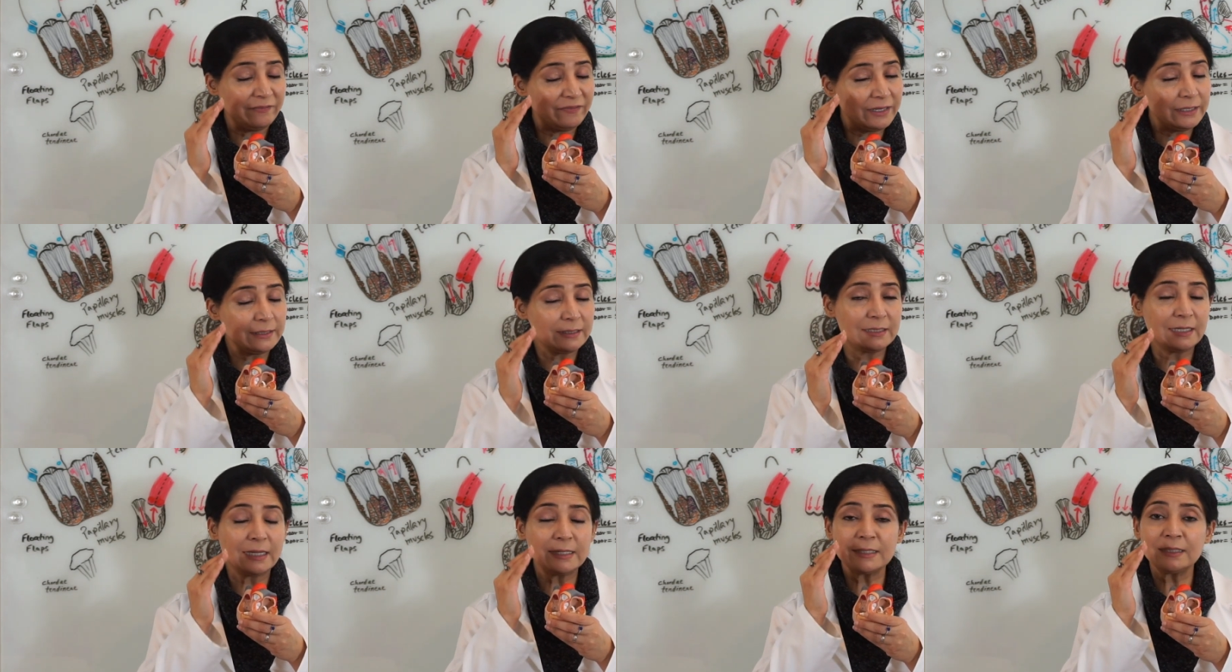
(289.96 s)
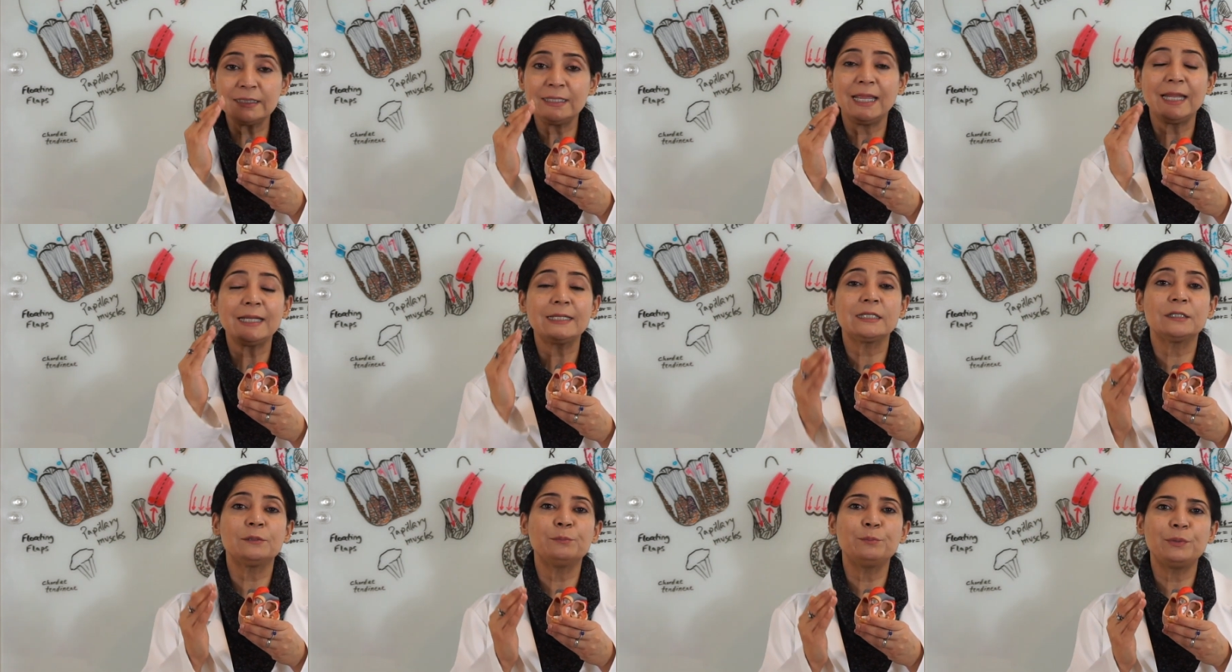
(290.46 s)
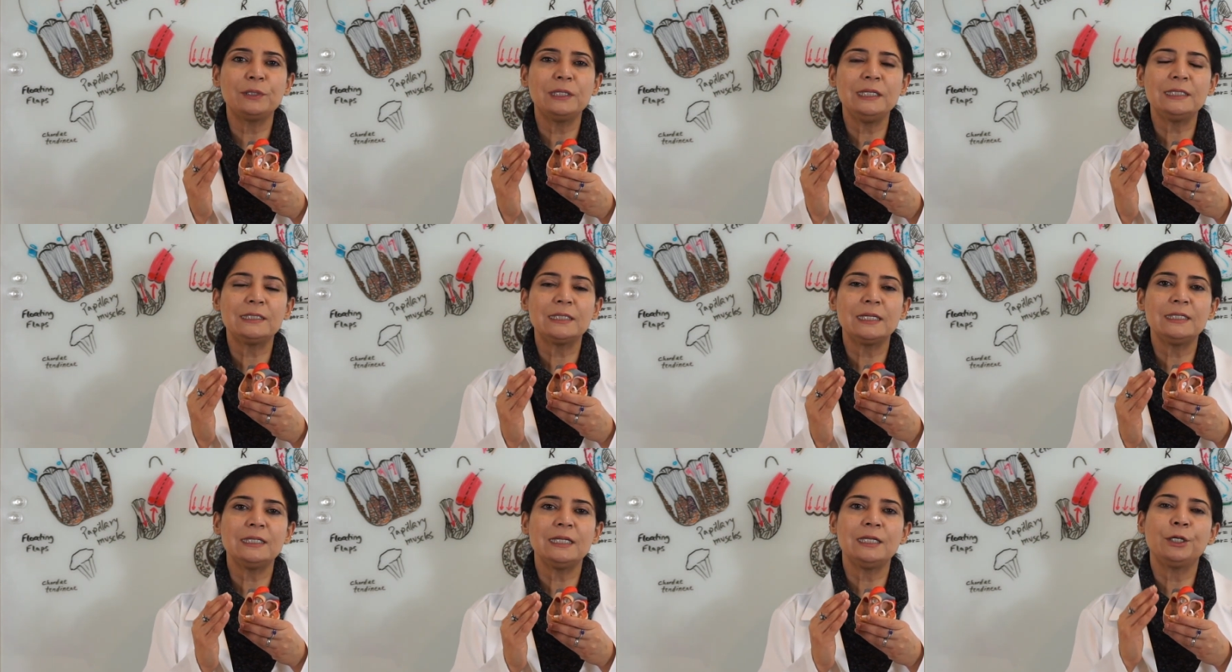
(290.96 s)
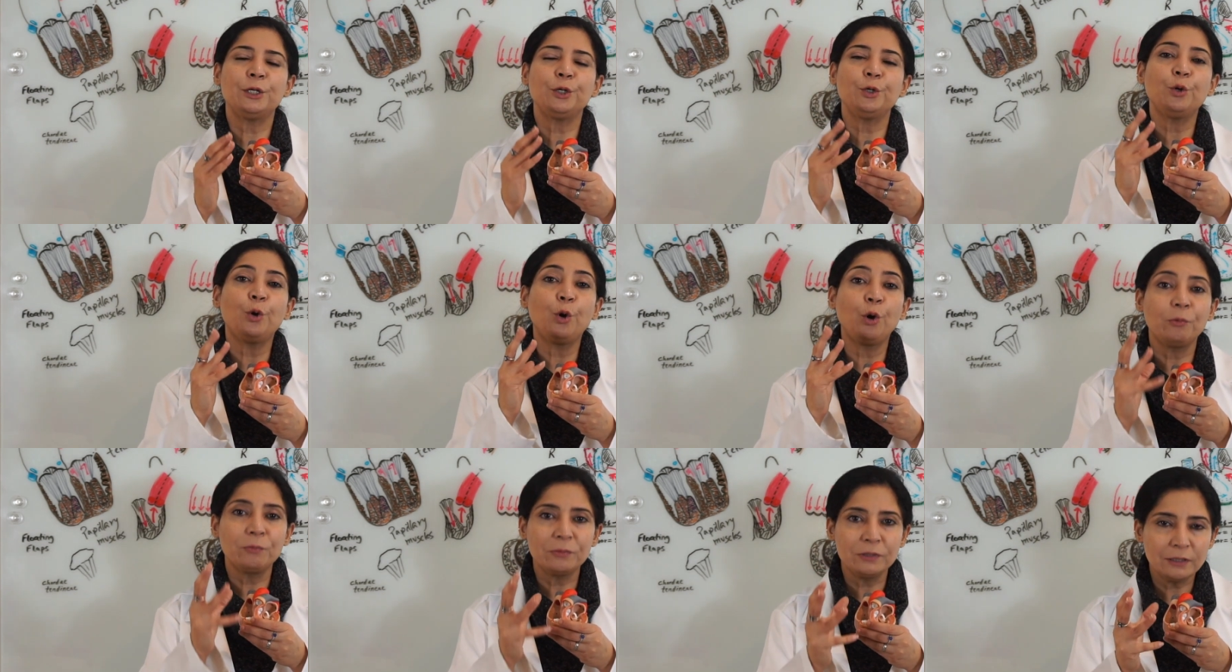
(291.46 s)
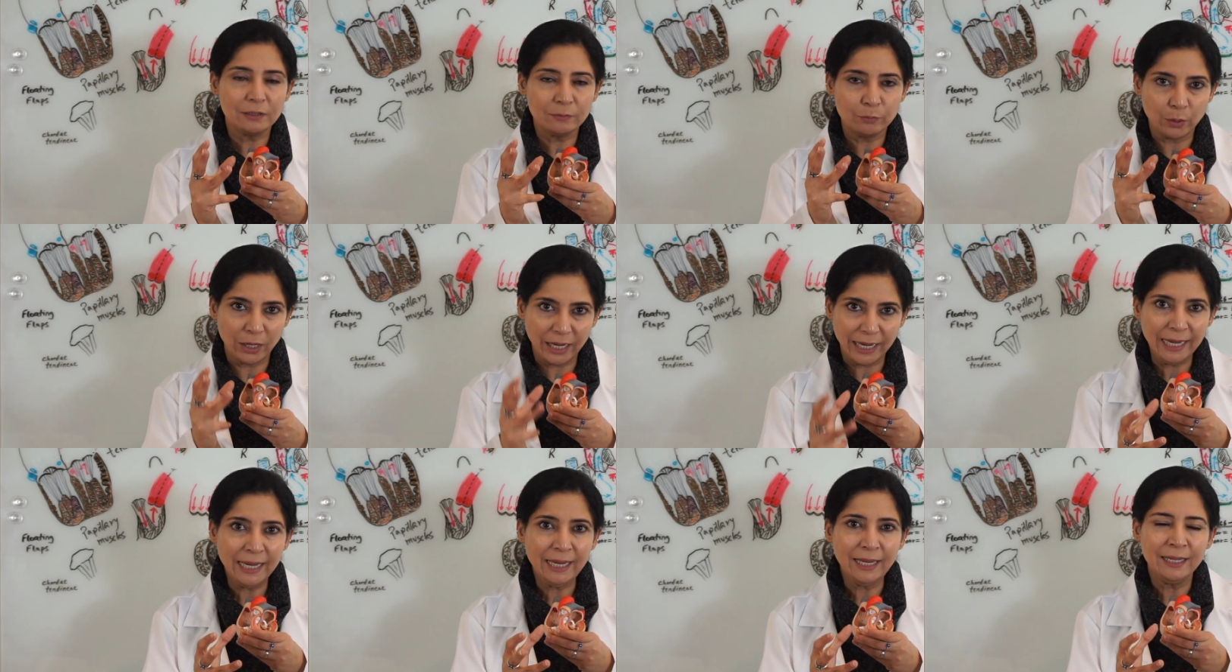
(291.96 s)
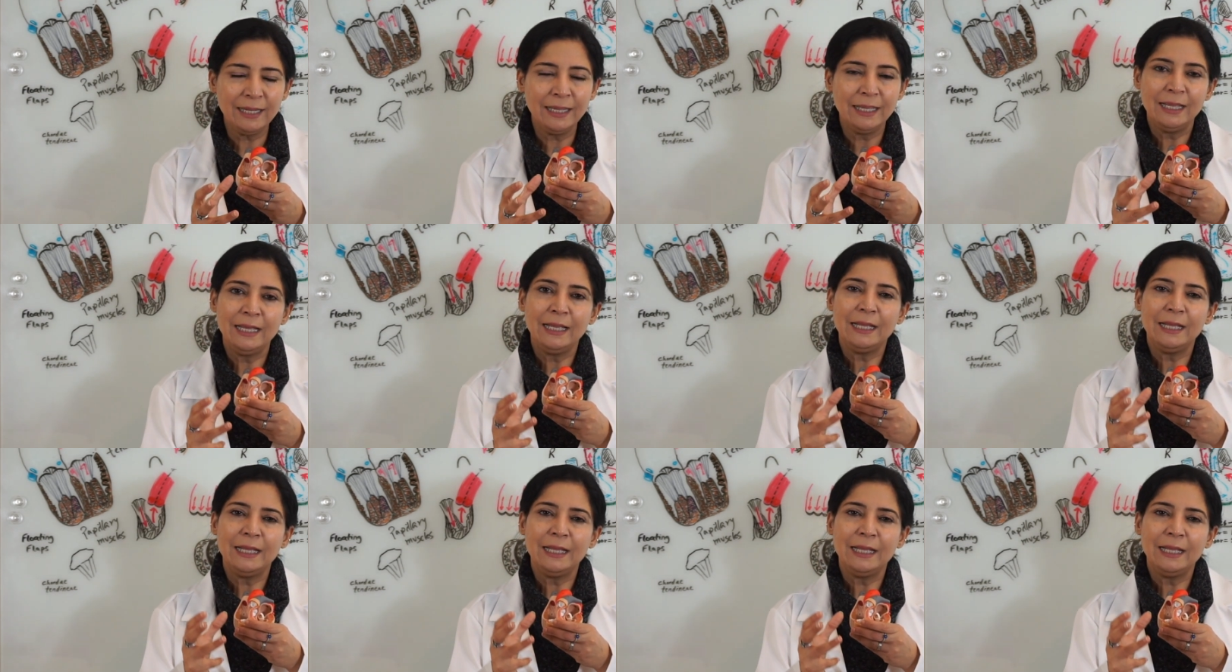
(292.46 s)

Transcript: it doesn't get completed in a normal way,